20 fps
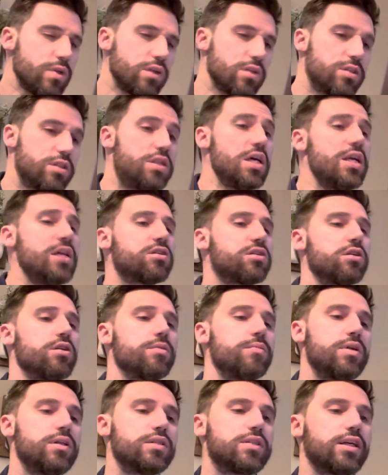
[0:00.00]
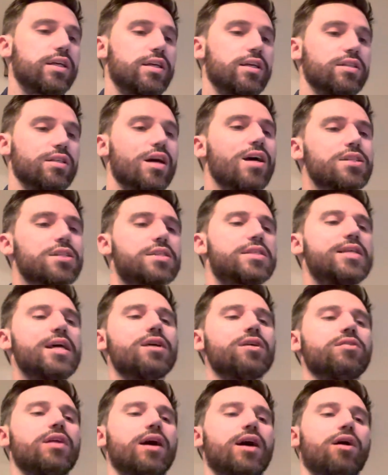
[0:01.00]
City tournament tickets on
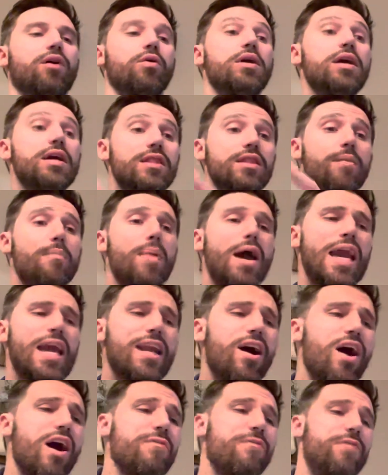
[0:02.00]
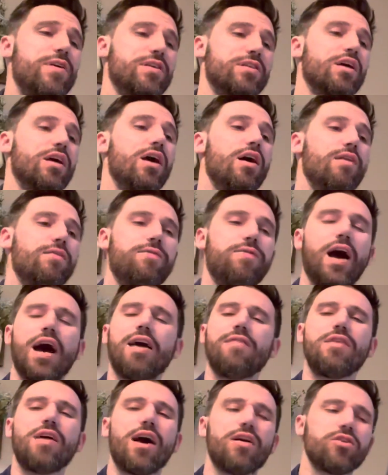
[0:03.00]
sale now in the main office.
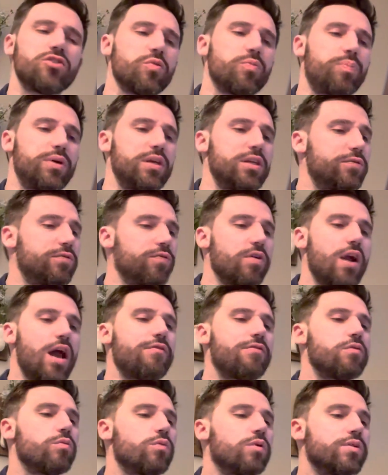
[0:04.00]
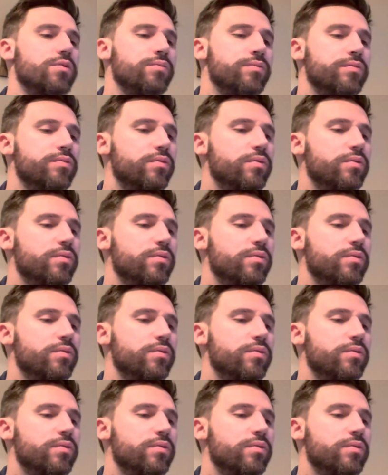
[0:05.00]
$5 a piece for everyone.